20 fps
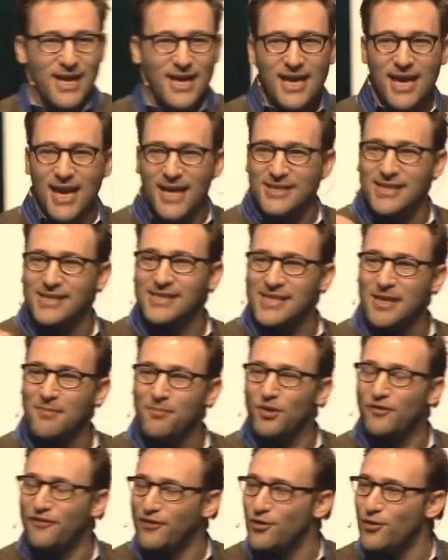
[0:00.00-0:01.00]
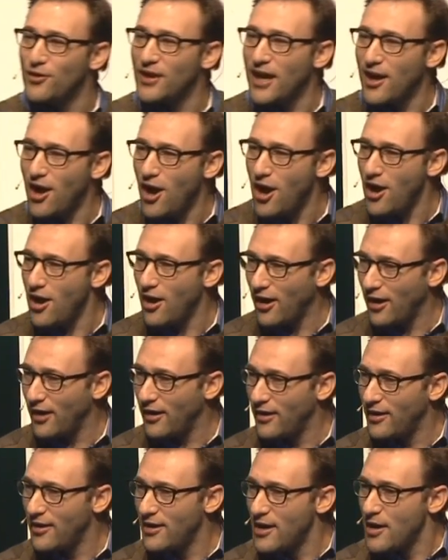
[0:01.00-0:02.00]
It's a symbol for who they are.
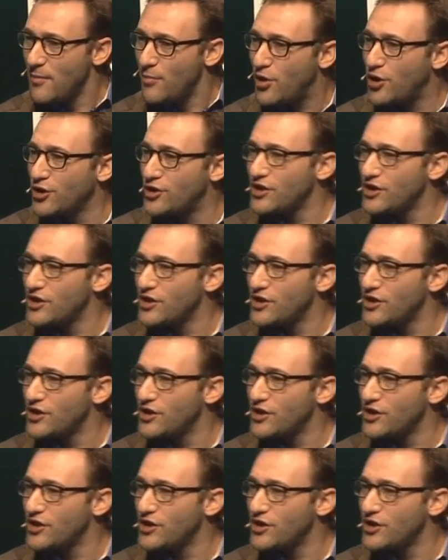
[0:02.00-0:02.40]
Because you